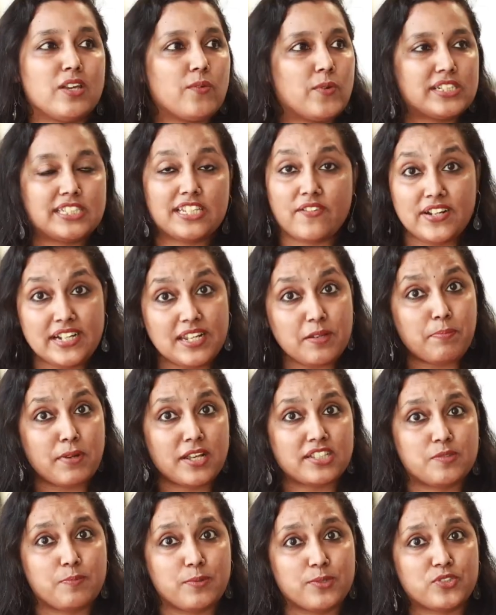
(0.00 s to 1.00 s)
There were 70
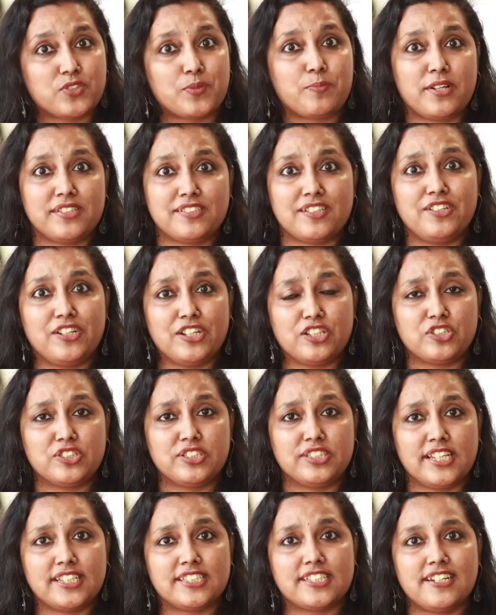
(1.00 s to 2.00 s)
plus poster
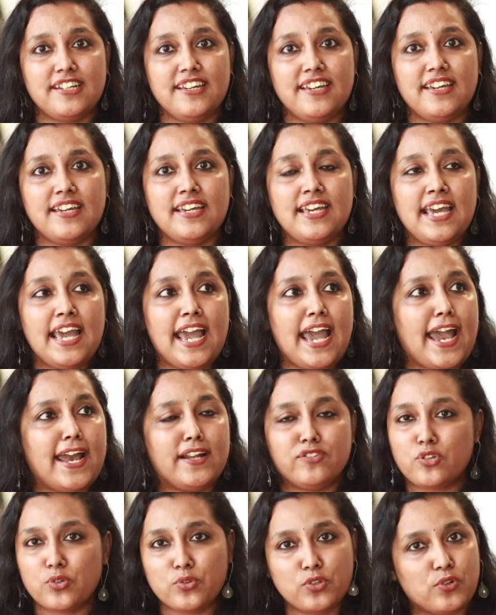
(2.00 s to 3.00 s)
presentations yesterday
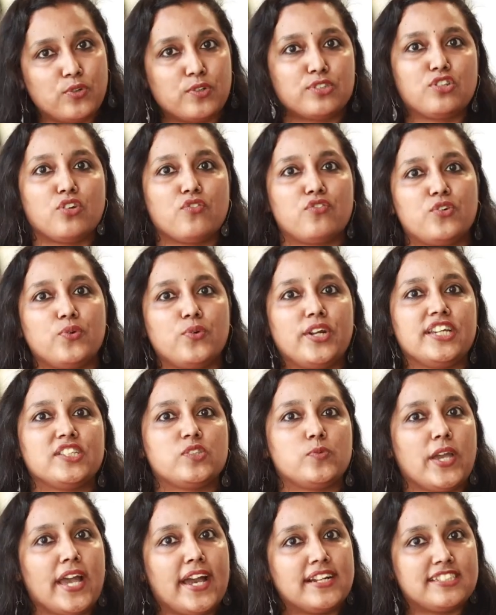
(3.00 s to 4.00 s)
and through the course of two
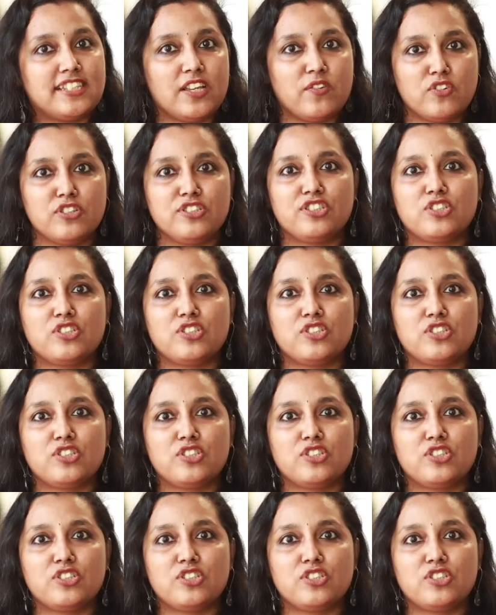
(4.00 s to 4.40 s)
days we had several